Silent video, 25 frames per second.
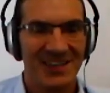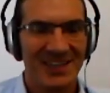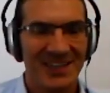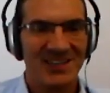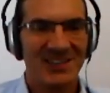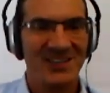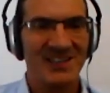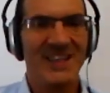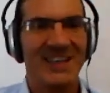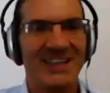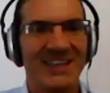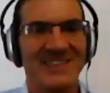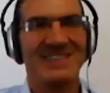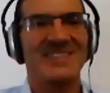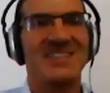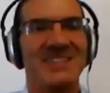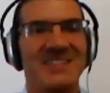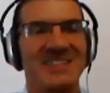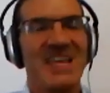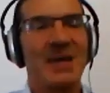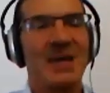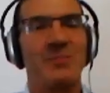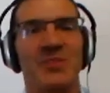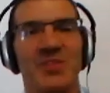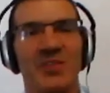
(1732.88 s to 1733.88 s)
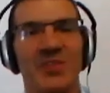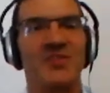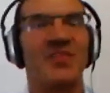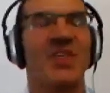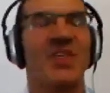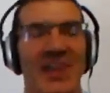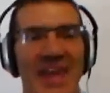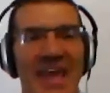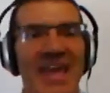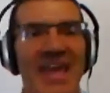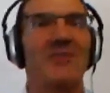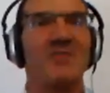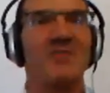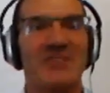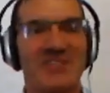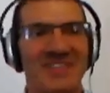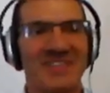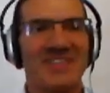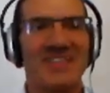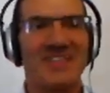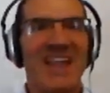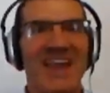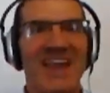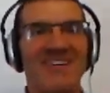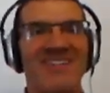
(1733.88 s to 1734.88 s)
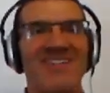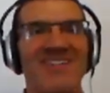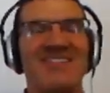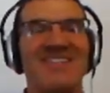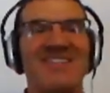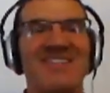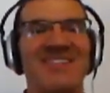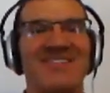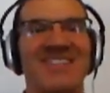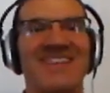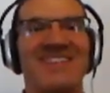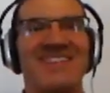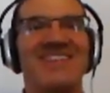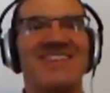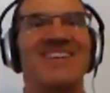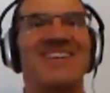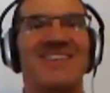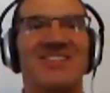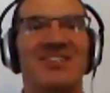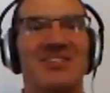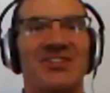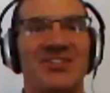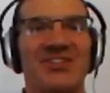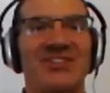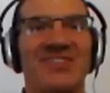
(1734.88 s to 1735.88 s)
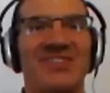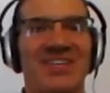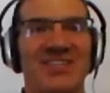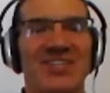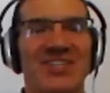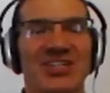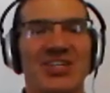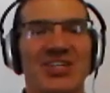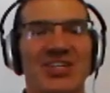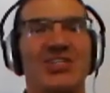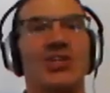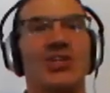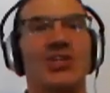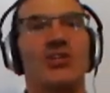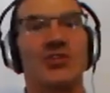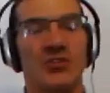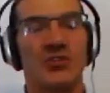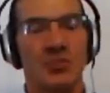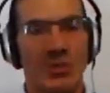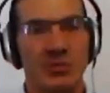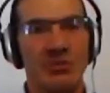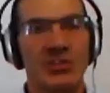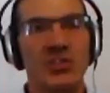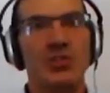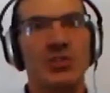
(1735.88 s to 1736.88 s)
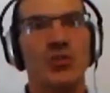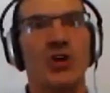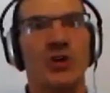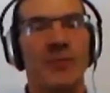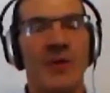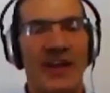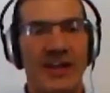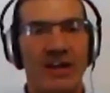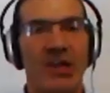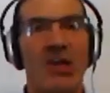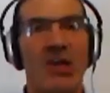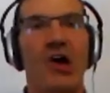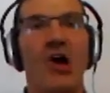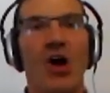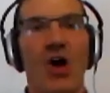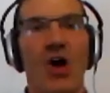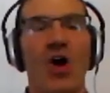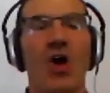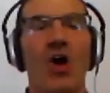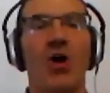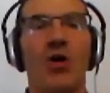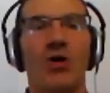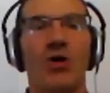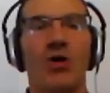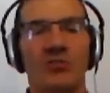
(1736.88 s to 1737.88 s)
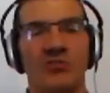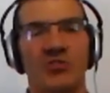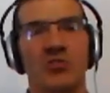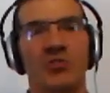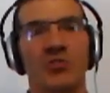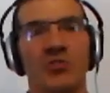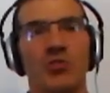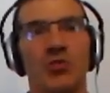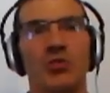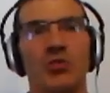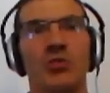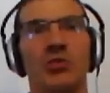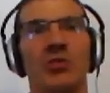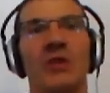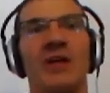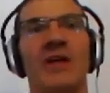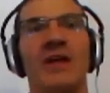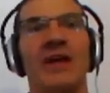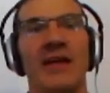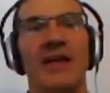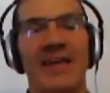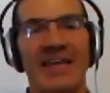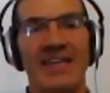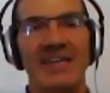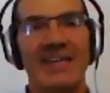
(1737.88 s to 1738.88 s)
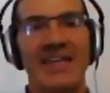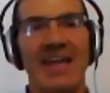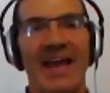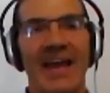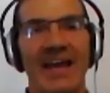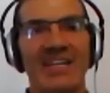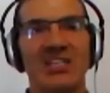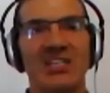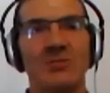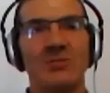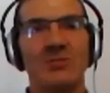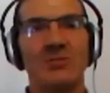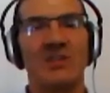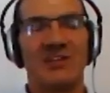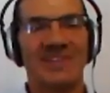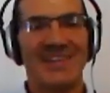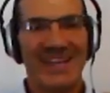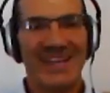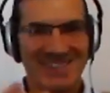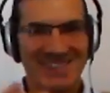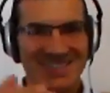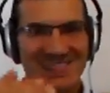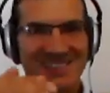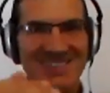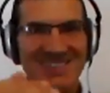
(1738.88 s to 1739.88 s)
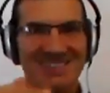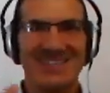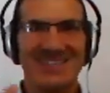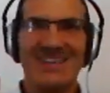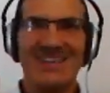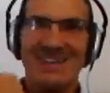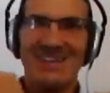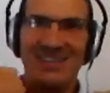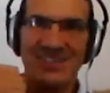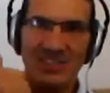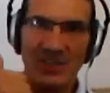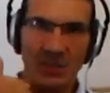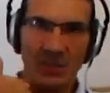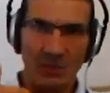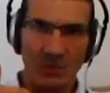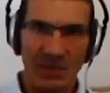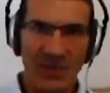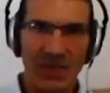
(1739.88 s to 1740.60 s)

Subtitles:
So that's the depth of the language and the narrative that you can use when we talk about whole school engagement. So